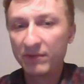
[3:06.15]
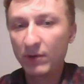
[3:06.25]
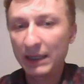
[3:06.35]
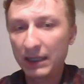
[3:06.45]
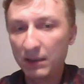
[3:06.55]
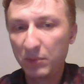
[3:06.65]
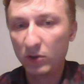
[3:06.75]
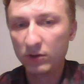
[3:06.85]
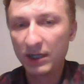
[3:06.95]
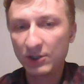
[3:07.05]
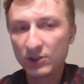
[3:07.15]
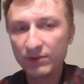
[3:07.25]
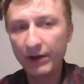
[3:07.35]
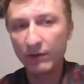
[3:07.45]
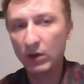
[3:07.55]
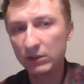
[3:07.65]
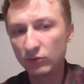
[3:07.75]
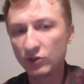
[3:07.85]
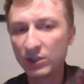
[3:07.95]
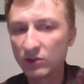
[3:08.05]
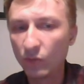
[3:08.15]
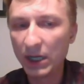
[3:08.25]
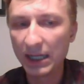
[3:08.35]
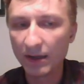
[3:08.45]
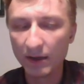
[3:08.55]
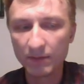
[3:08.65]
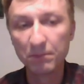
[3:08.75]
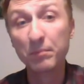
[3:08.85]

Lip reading: If white had a pawn on h3, white would just win here.